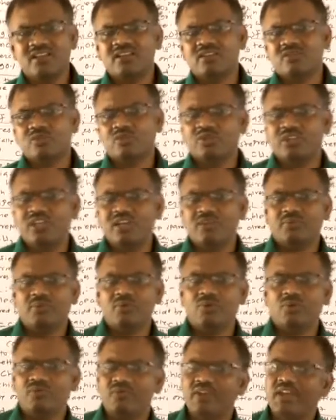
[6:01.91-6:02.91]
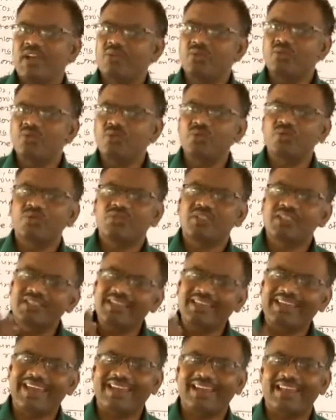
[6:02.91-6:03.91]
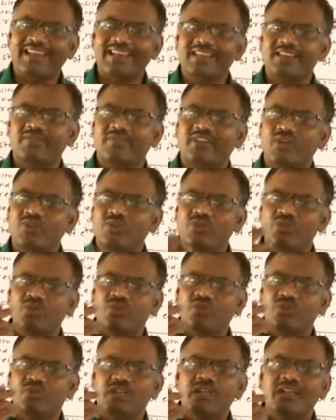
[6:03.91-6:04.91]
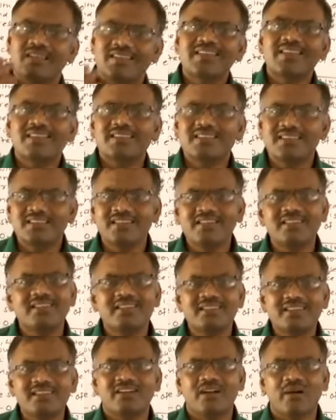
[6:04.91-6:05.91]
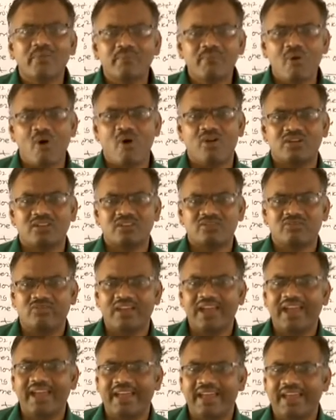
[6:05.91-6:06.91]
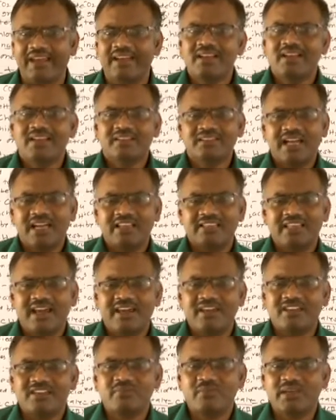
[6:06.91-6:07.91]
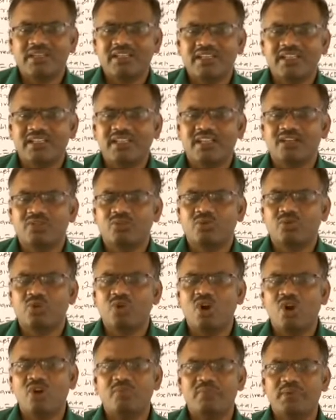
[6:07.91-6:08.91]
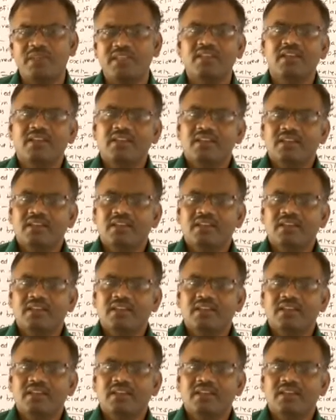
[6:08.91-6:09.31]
So, therefore, we have to use such a catalyst, we have to use such a synthetic compounds where the hazardous material should not be